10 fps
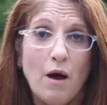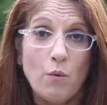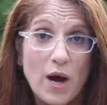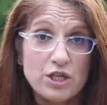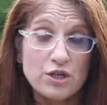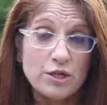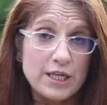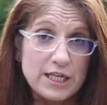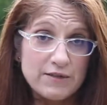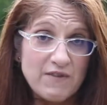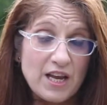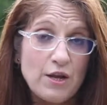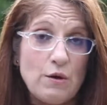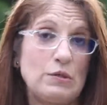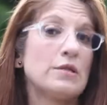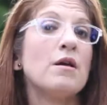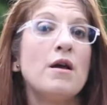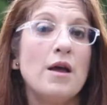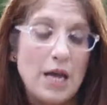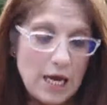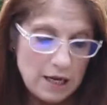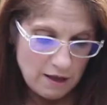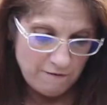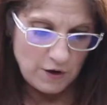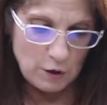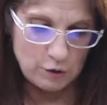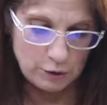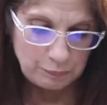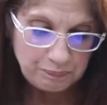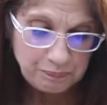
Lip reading: watch these videos in the future.